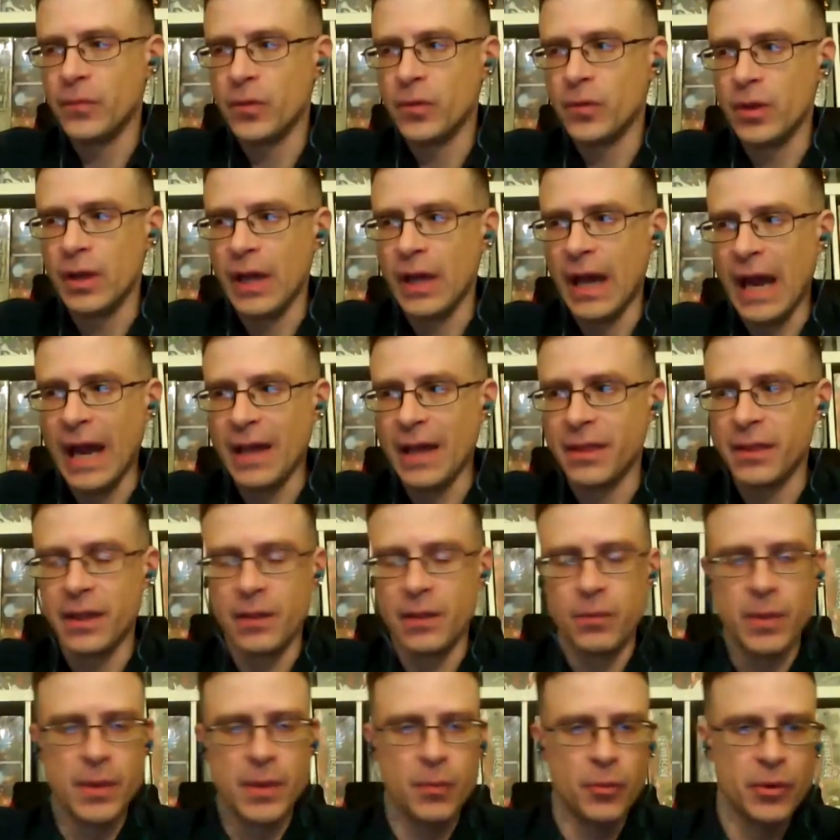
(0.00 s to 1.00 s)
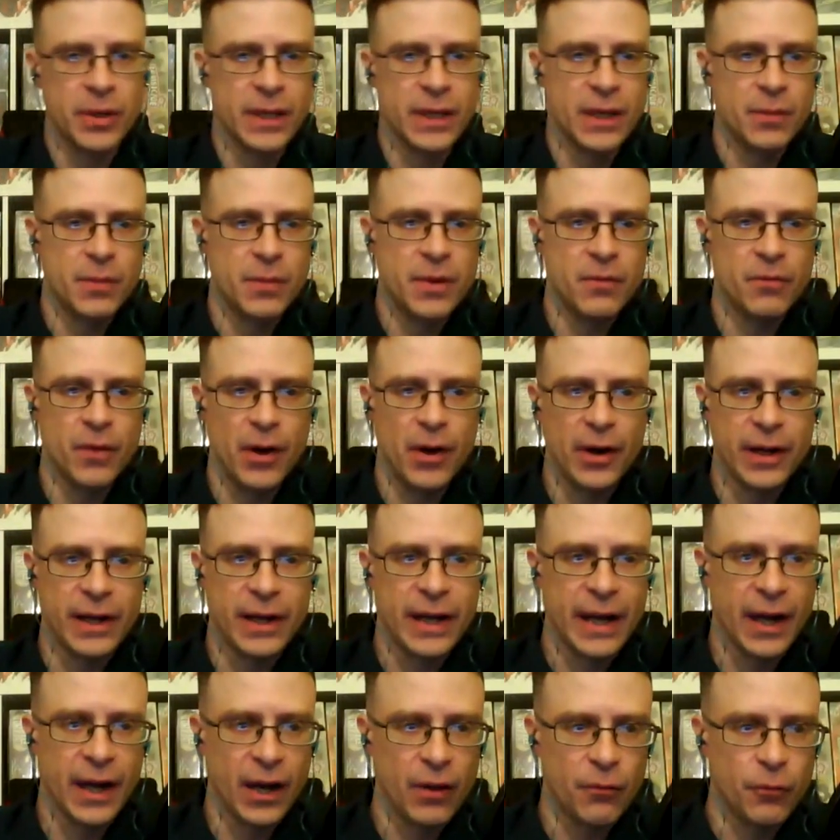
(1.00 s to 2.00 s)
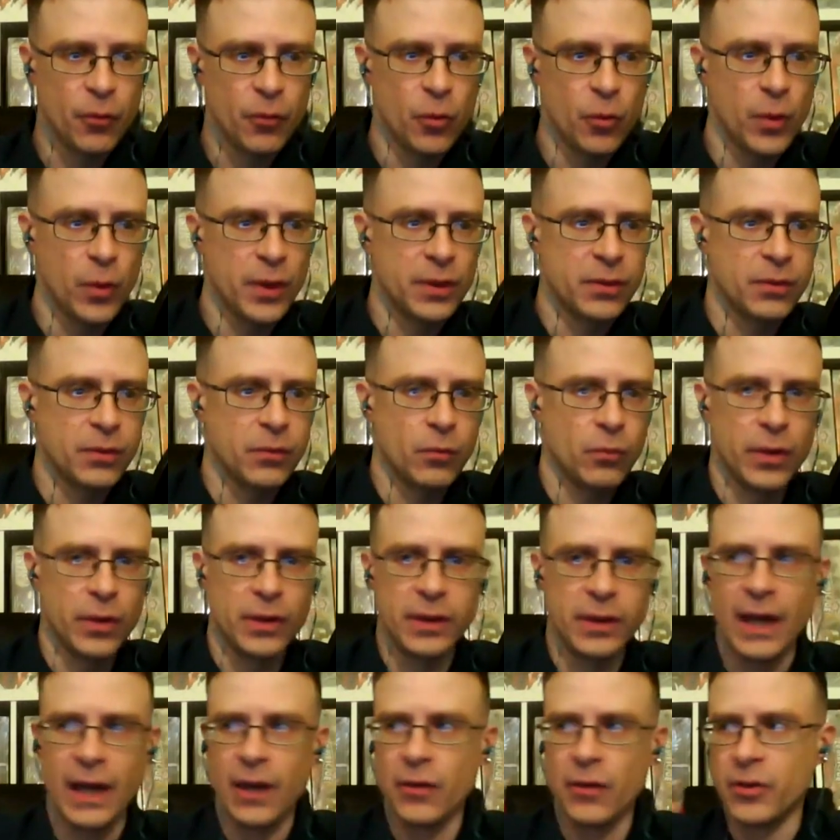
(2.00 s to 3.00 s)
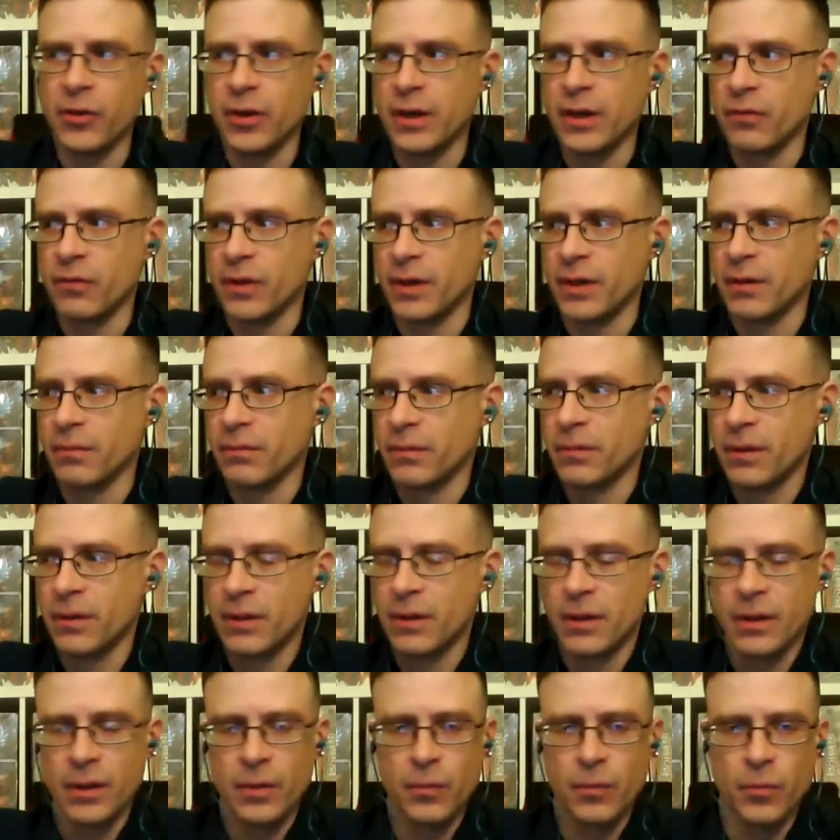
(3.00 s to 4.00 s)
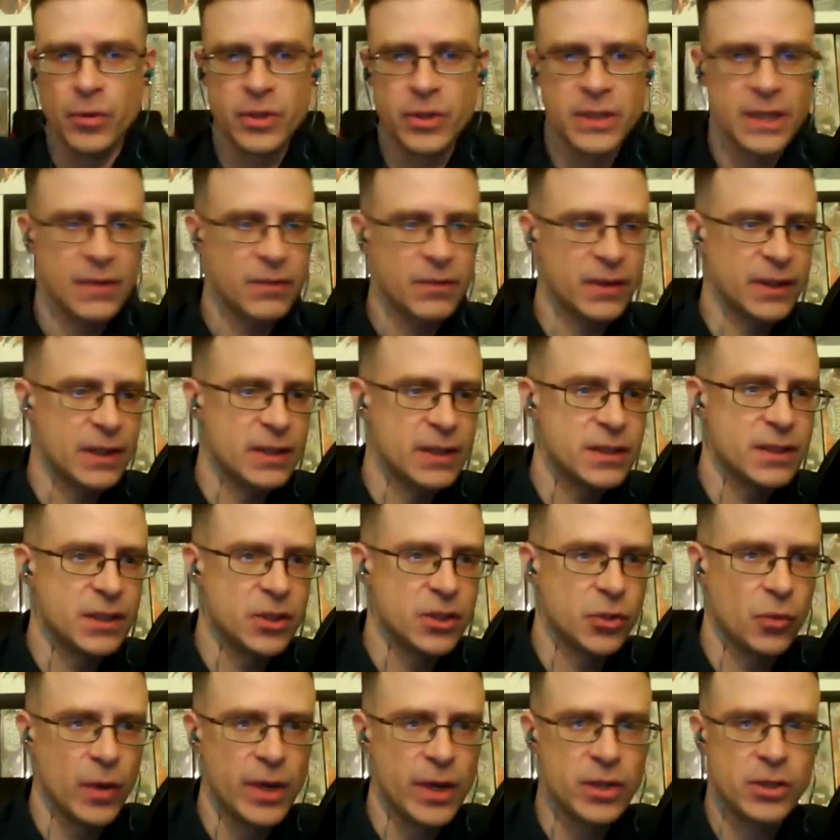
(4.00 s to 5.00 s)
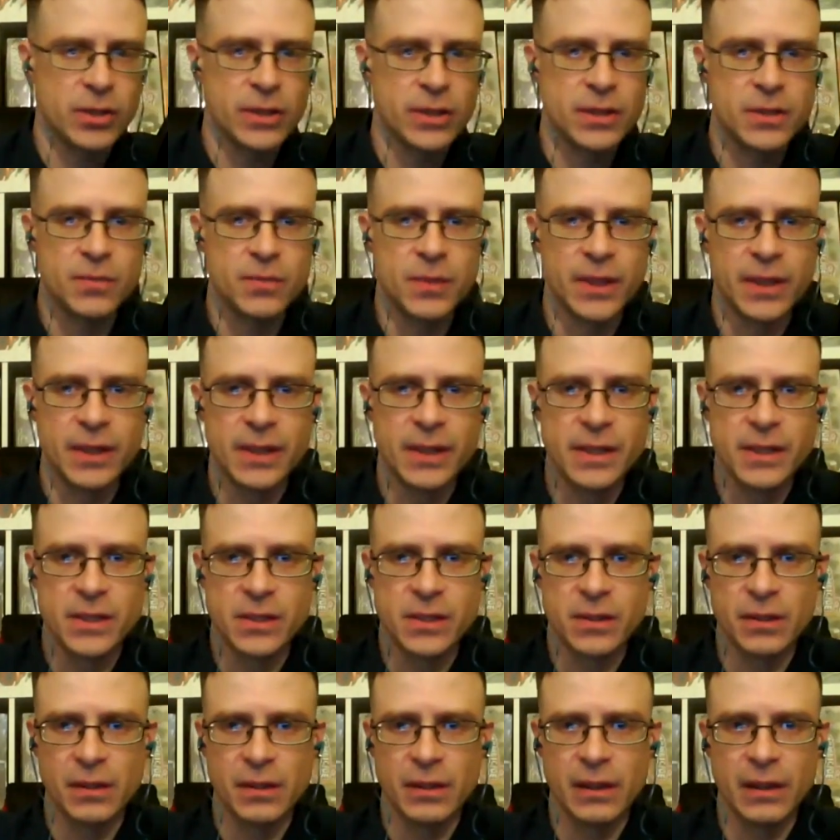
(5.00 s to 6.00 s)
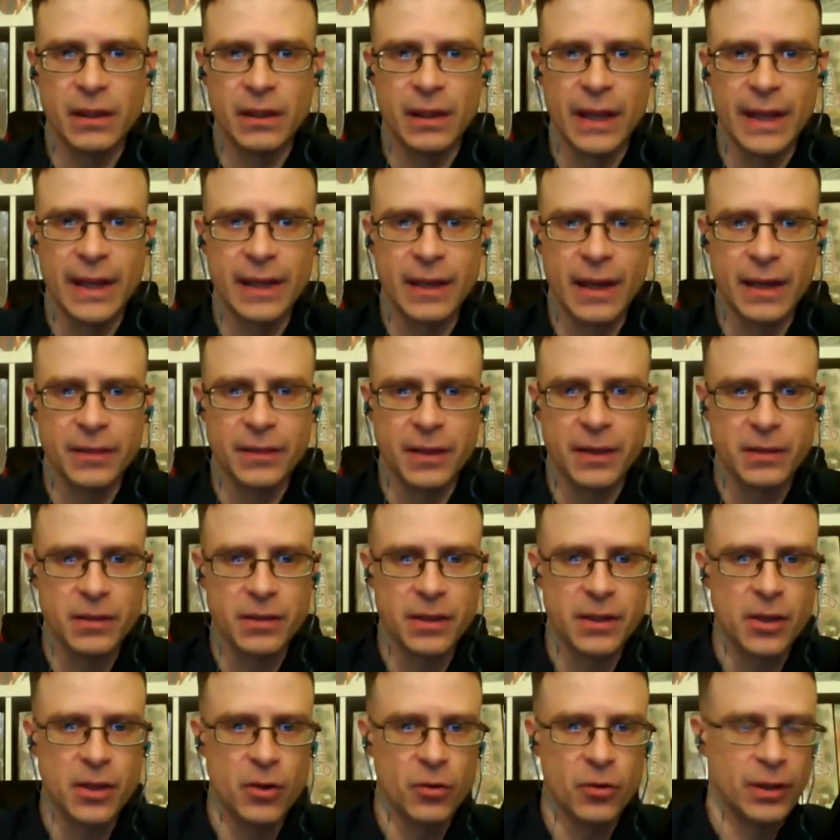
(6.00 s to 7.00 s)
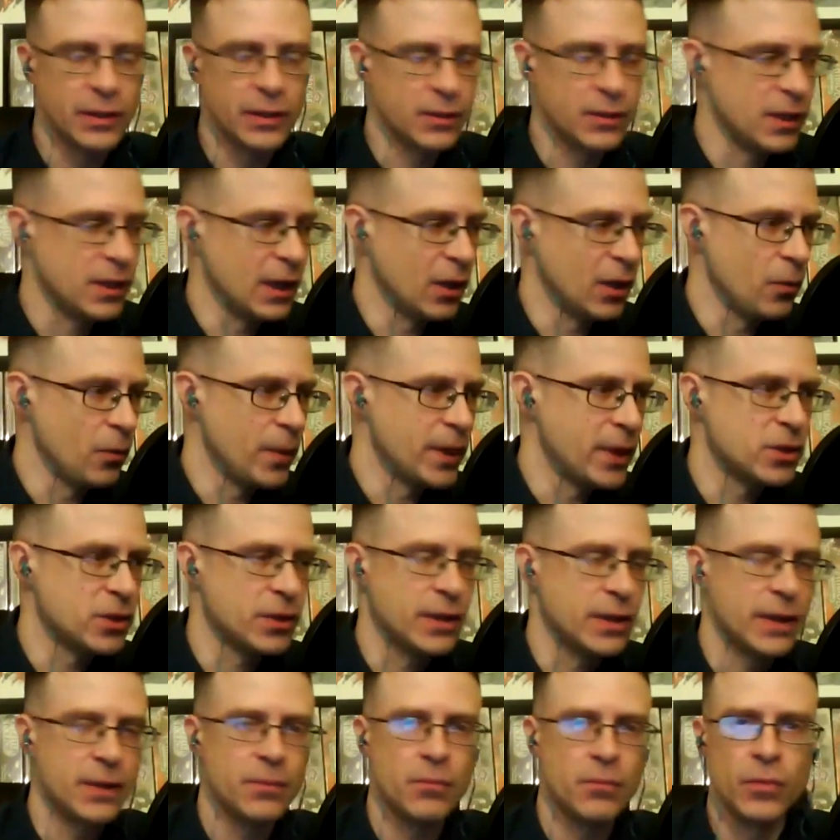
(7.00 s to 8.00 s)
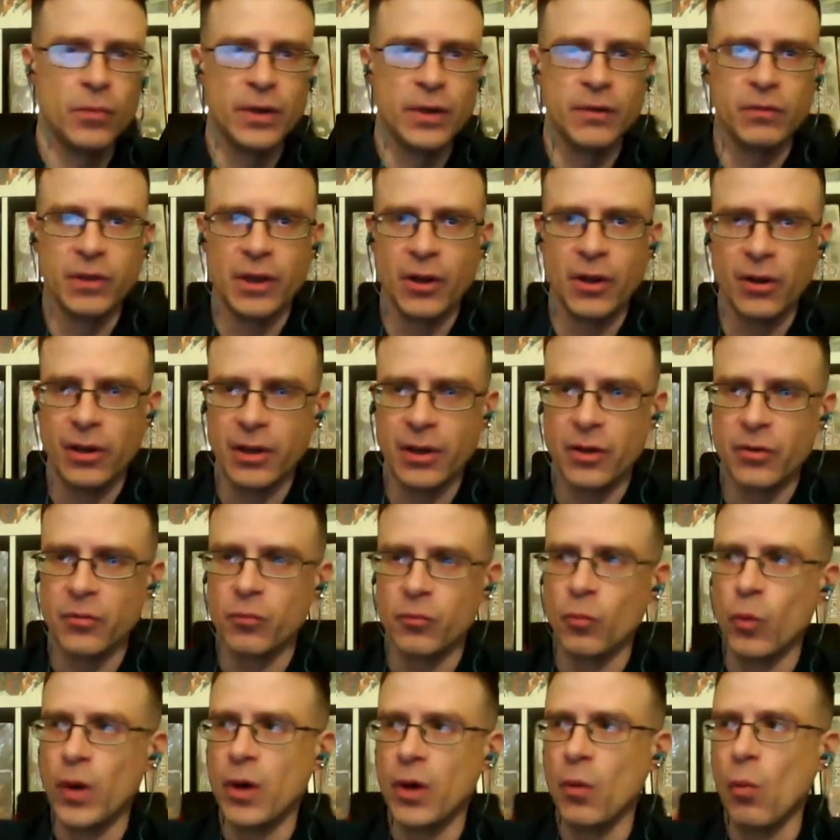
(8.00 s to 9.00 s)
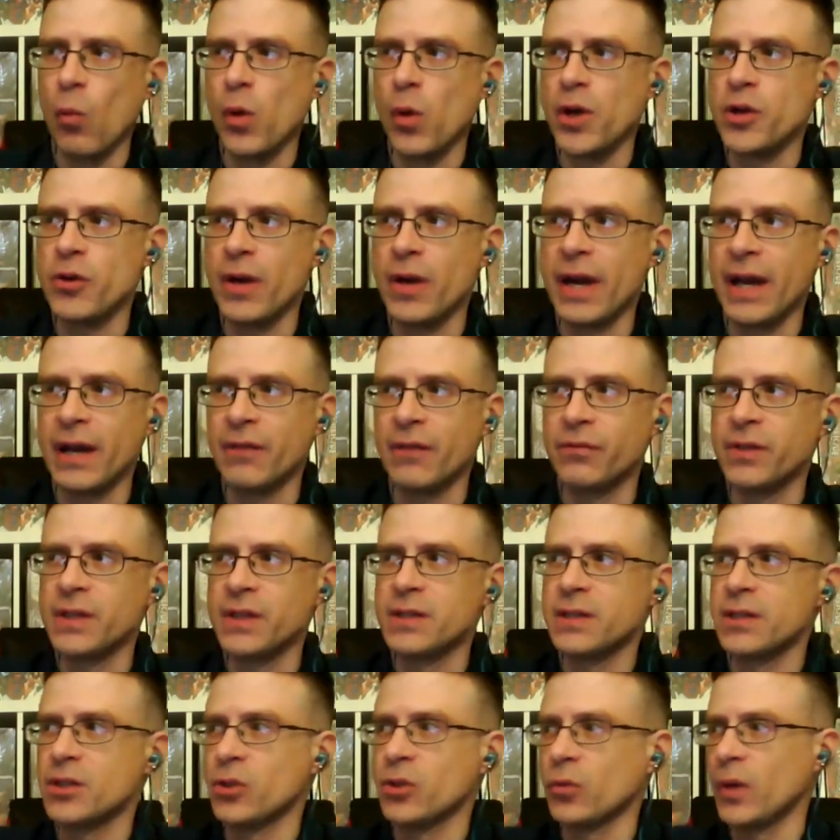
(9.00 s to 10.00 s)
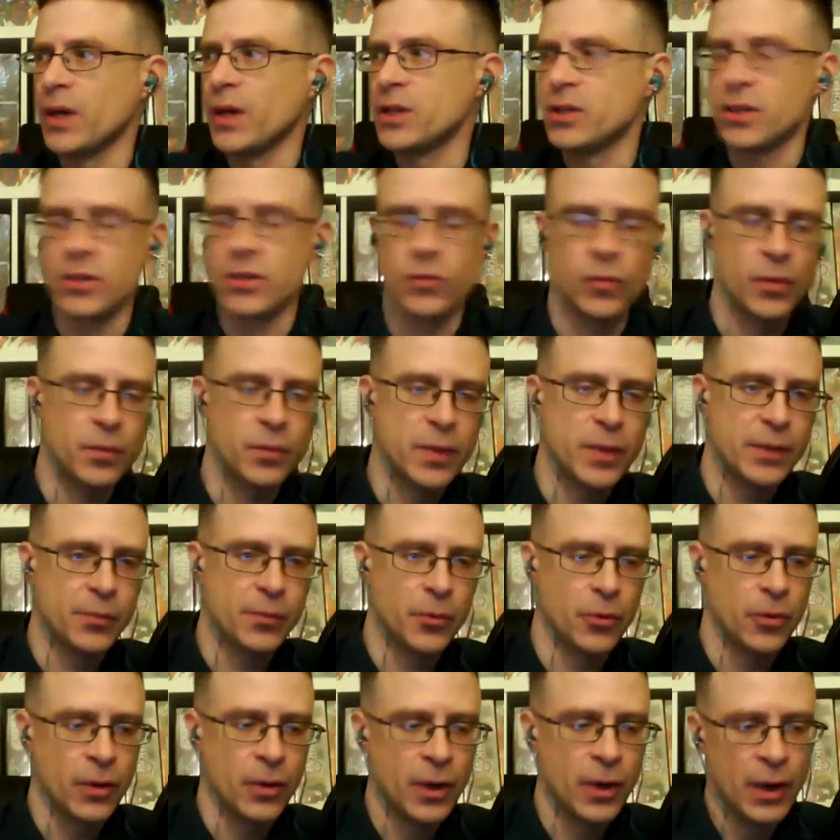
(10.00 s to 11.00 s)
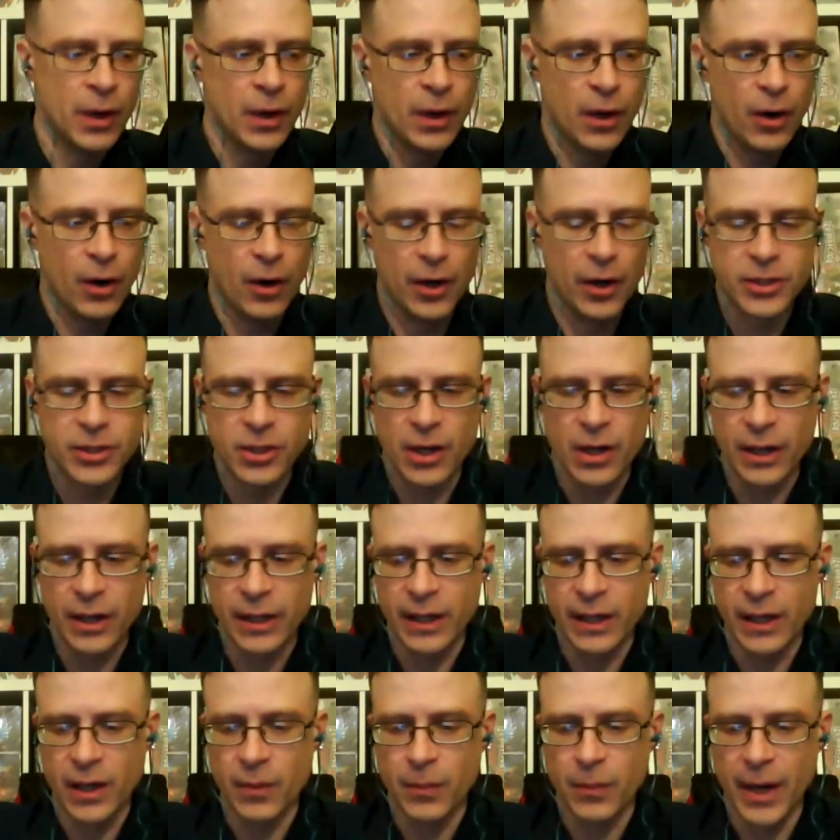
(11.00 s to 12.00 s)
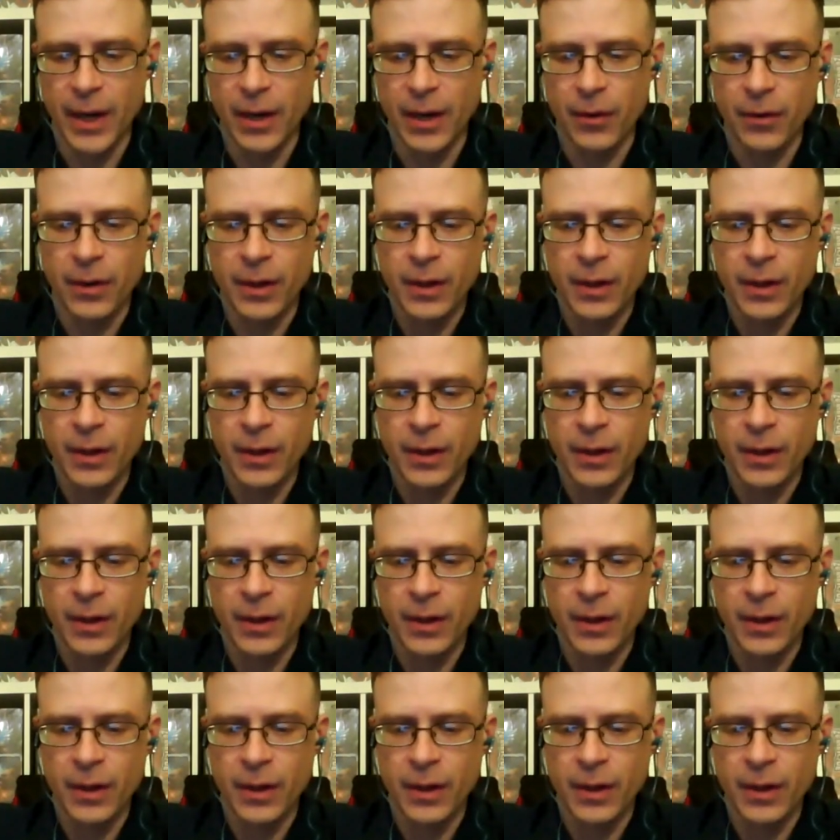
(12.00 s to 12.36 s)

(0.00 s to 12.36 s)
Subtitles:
I think people need to be very careful with how they're even perceiving these situations, because, like, I think, Yellow mentioned it briefly earlier, when you have these situations where people are talking about,